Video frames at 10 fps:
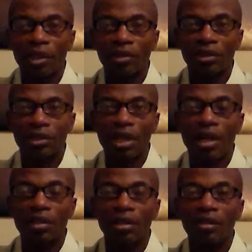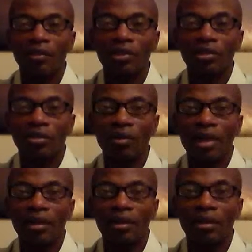Because God's love is
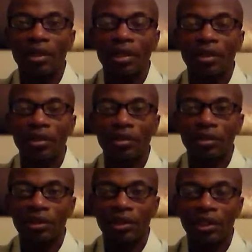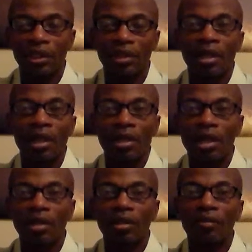greater than your sin.
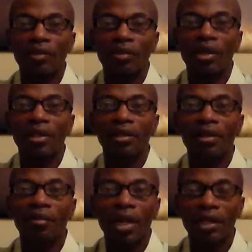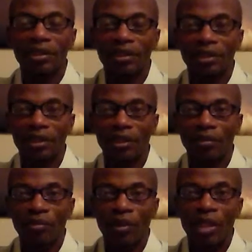God's love is greater than my sin.
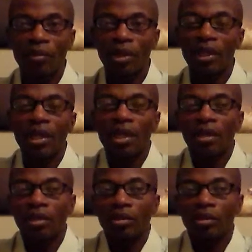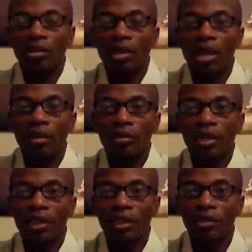But God
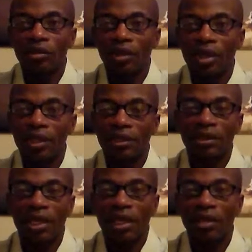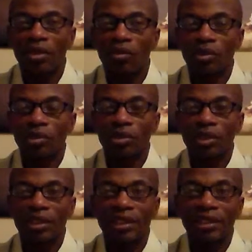trying to get you to understand, he don't want you
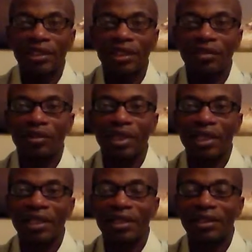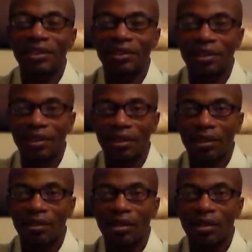to continue in the sin.